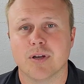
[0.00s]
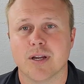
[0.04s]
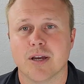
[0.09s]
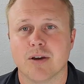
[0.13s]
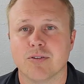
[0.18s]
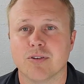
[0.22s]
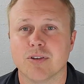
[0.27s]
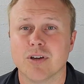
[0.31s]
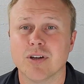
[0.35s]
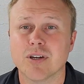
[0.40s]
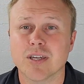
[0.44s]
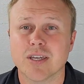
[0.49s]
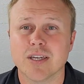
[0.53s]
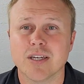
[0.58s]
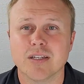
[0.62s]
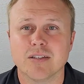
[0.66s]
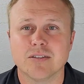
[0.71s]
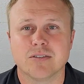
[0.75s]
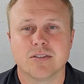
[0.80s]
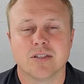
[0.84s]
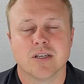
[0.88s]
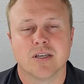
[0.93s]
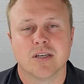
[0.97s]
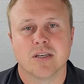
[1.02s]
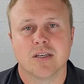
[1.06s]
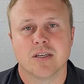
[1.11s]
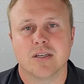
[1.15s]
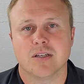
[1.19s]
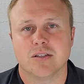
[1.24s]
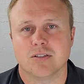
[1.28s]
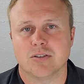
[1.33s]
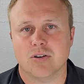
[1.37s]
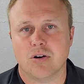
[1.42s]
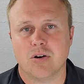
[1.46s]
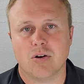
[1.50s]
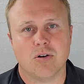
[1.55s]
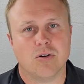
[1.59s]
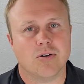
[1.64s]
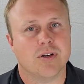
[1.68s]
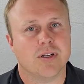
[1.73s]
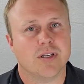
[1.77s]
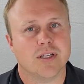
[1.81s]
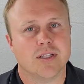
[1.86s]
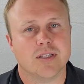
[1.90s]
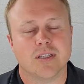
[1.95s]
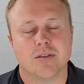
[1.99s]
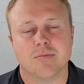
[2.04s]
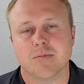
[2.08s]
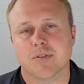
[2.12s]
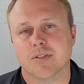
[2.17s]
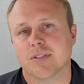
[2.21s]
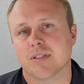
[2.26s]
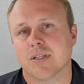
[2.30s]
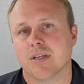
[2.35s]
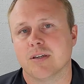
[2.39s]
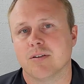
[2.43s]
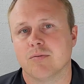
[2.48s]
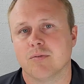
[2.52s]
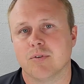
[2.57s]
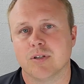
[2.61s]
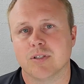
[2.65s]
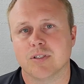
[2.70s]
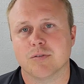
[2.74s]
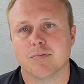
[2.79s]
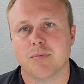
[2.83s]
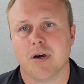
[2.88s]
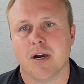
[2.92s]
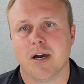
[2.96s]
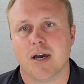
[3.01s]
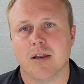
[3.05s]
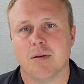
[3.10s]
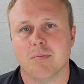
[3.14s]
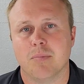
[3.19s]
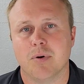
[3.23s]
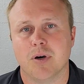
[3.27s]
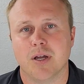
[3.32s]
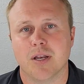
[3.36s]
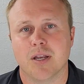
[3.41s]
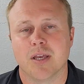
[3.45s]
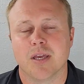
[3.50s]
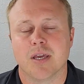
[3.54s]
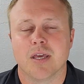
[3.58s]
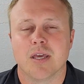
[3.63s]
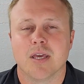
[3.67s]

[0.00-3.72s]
Now young kids, it's hard to get them to stay in one spot, but